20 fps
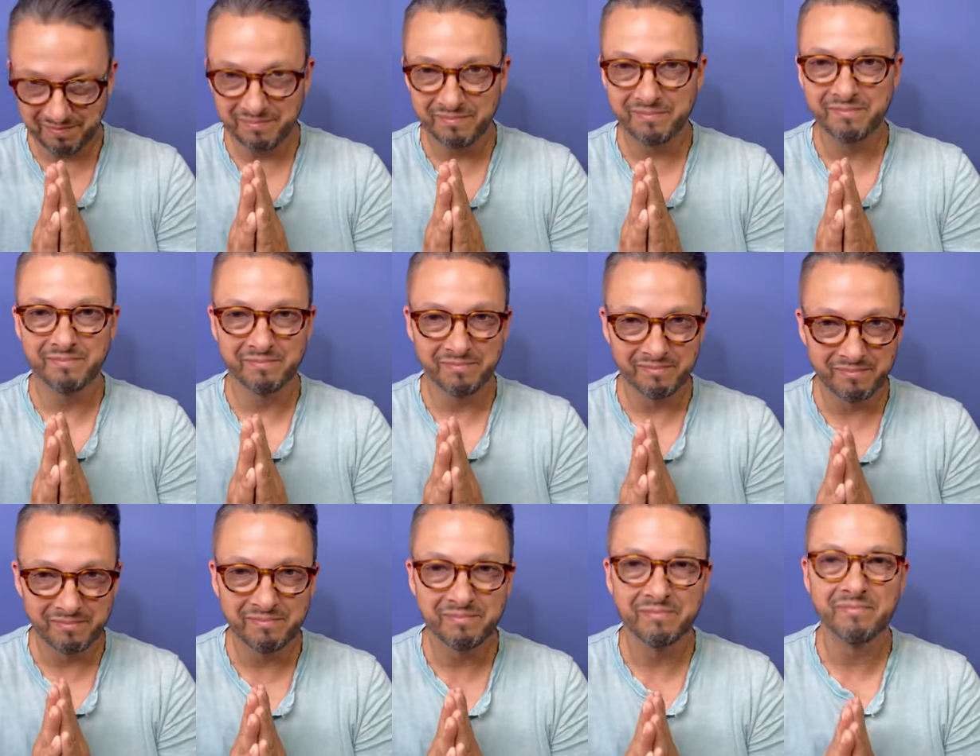As
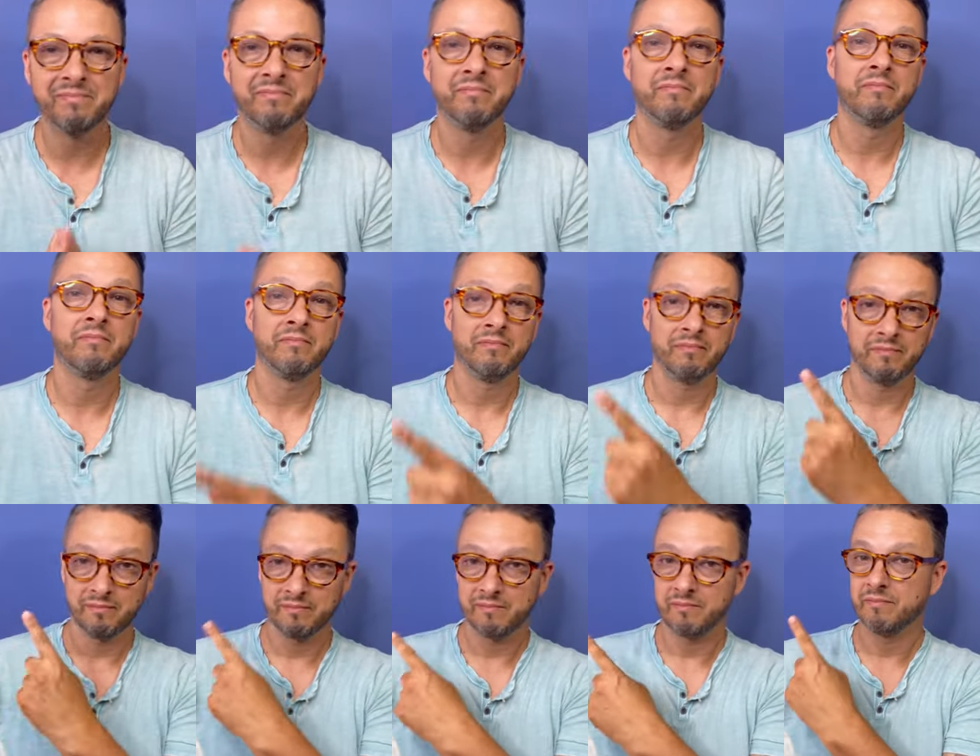always, thanks for
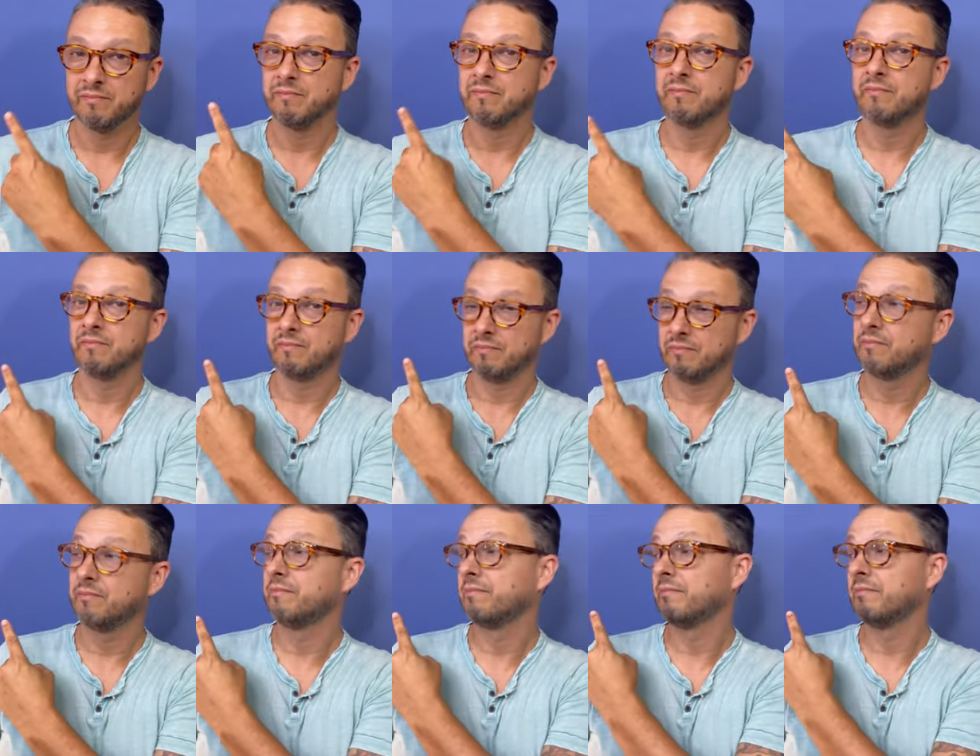all your
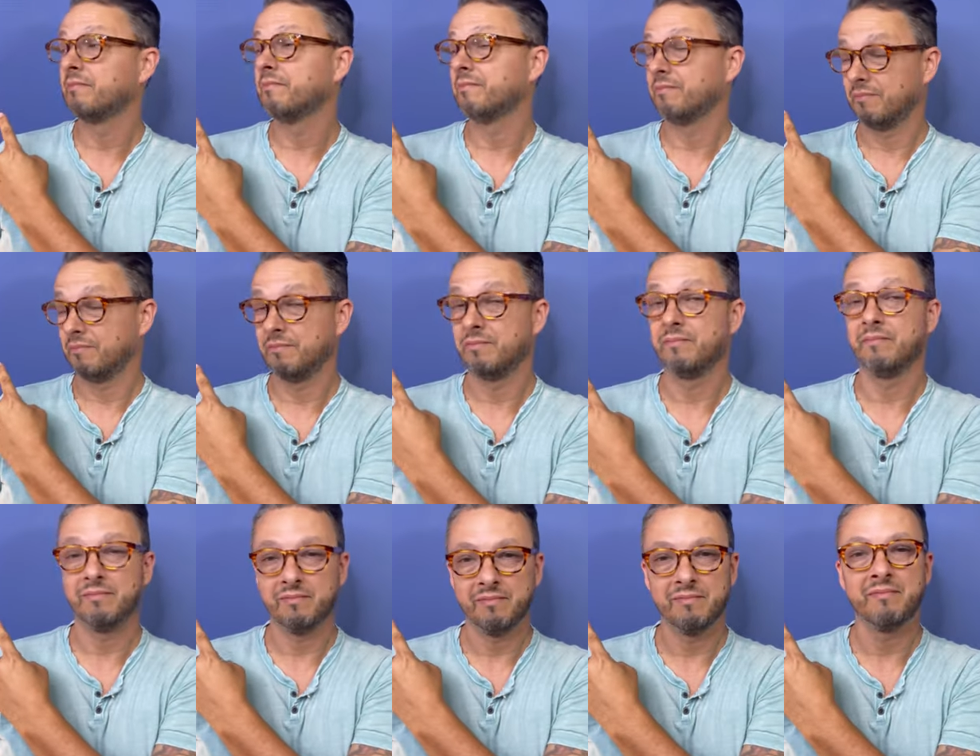support, and don't forget to
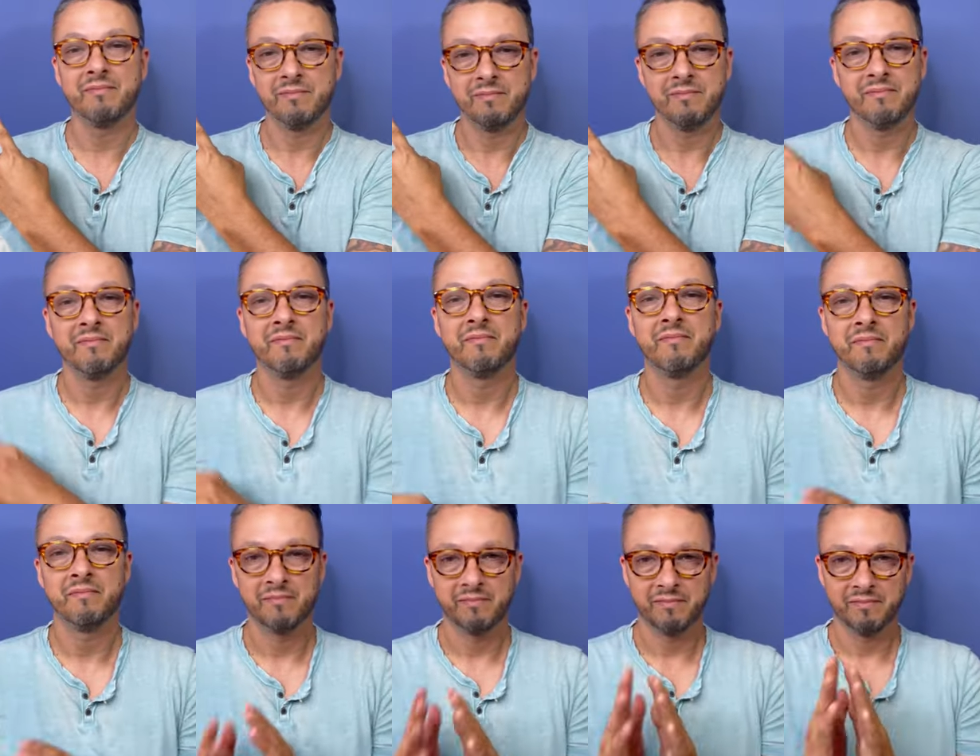like,
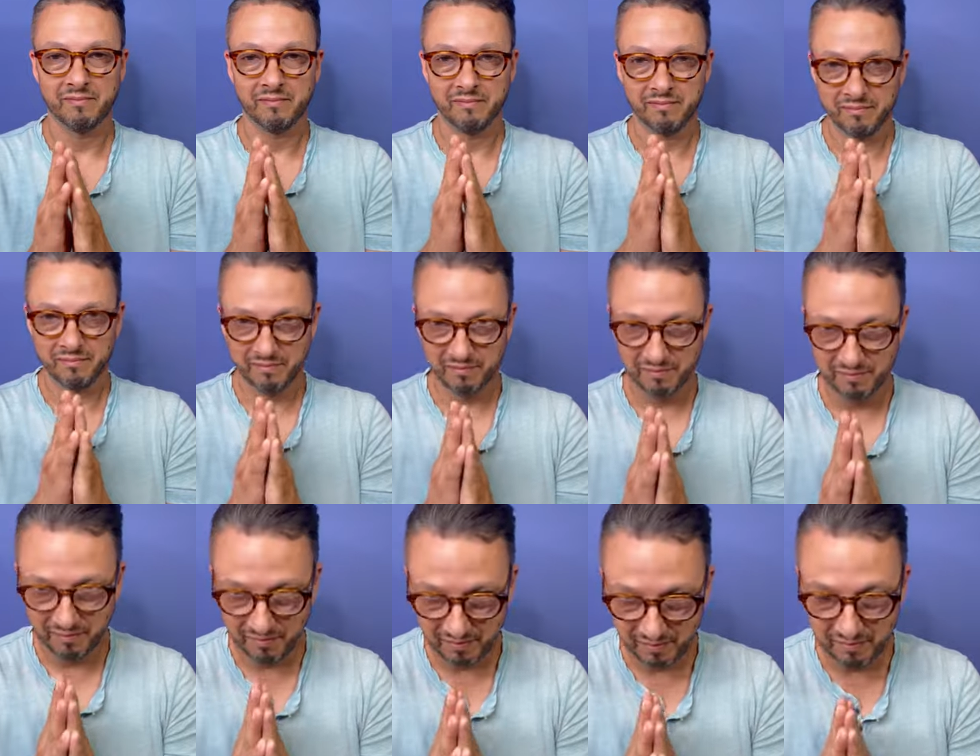comment, and
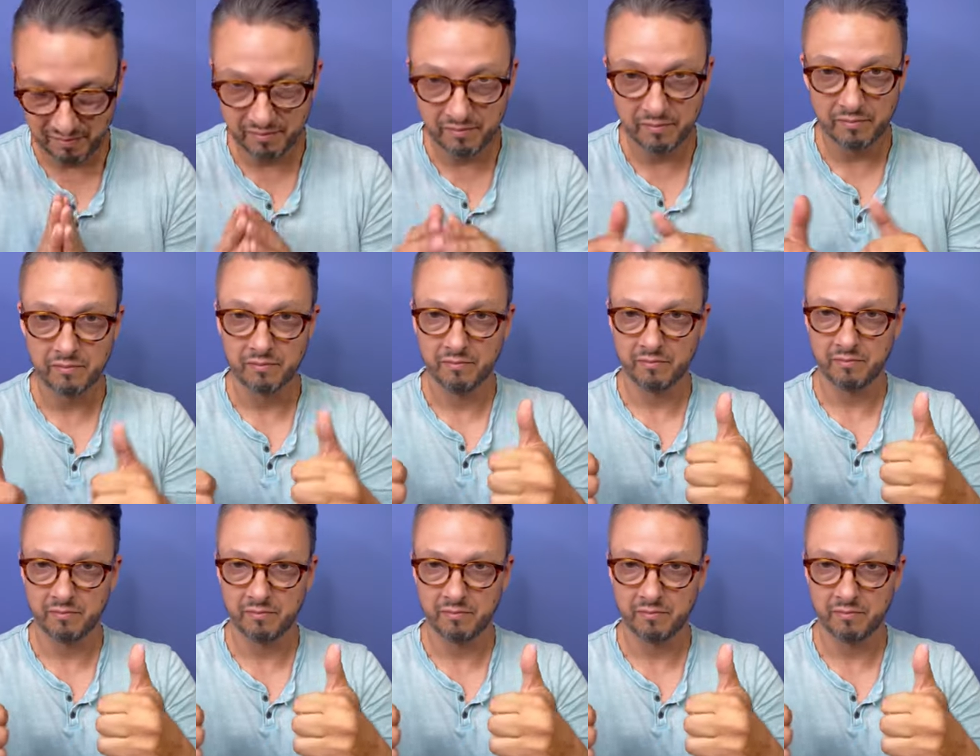subscribe.